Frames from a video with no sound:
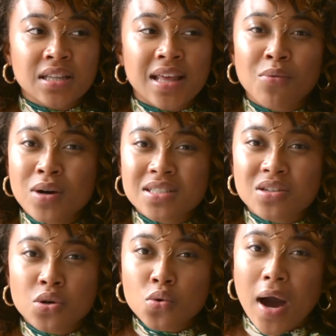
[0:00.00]
that
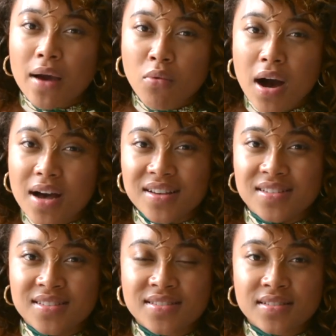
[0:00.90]
wasn't who I
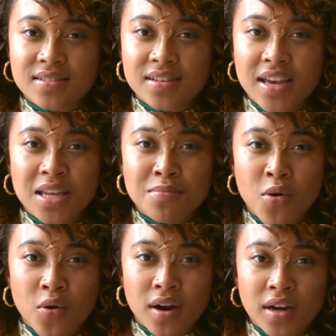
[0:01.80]
was
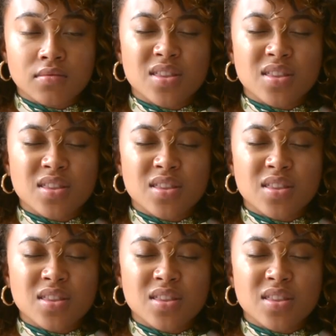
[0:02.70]
anymore.